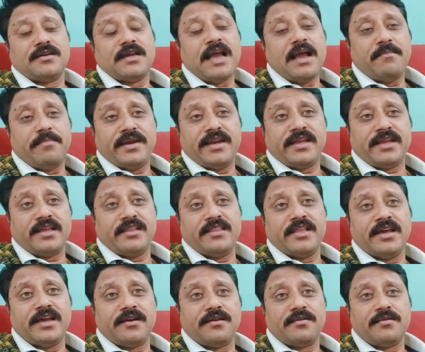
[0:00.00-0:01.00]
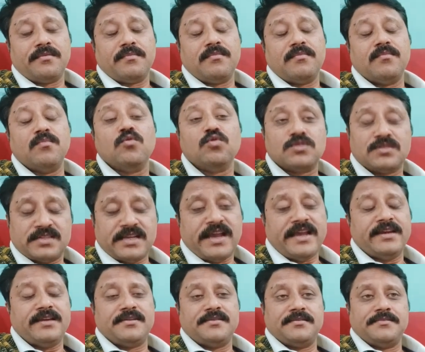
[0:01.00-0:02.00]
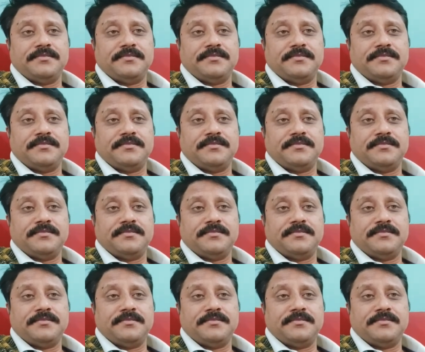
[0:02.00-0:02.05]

happening in their moon sign.